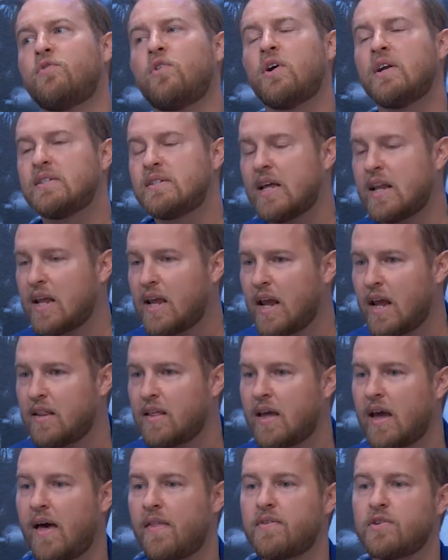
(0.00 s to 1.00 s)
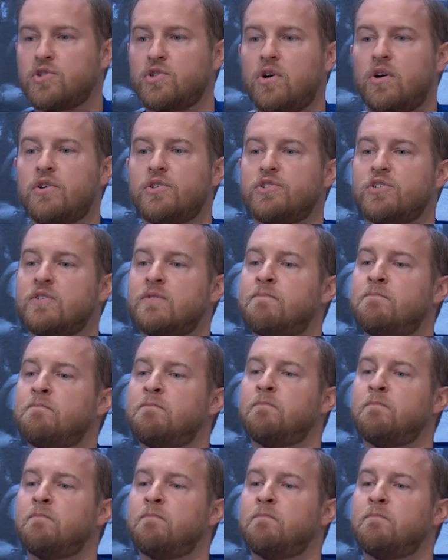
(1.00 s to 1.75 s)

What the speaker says: Very dedicated Catholic church.